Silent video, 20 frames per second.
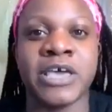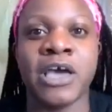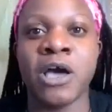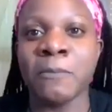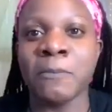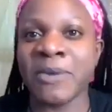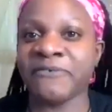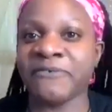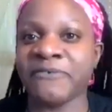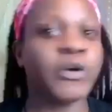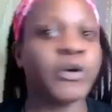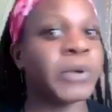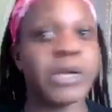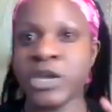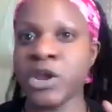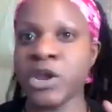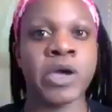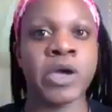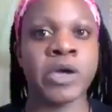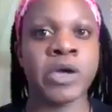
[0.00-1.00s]
before we
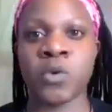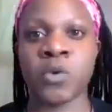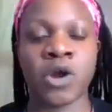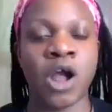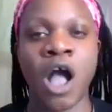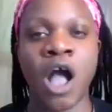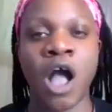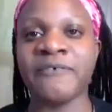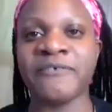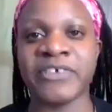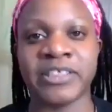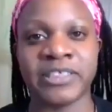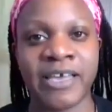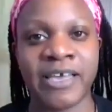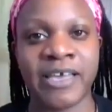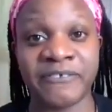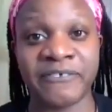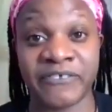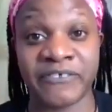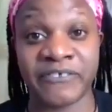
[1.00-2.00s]
know it, we're off in
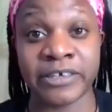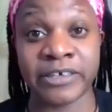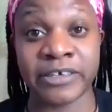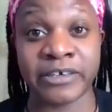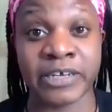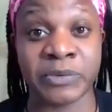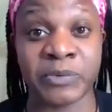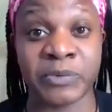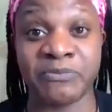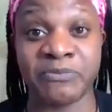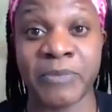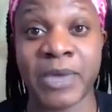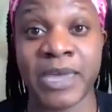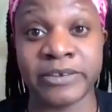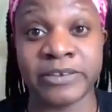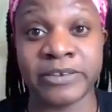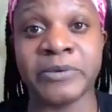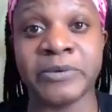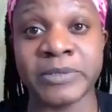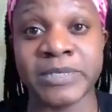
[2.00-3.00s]
left field and we've
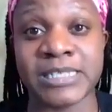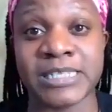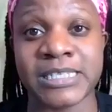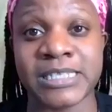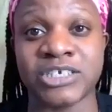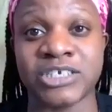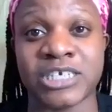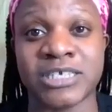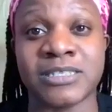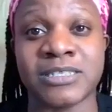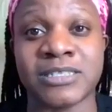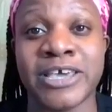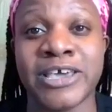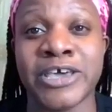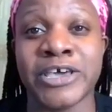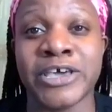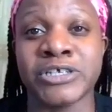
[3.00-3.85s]
made no decisions.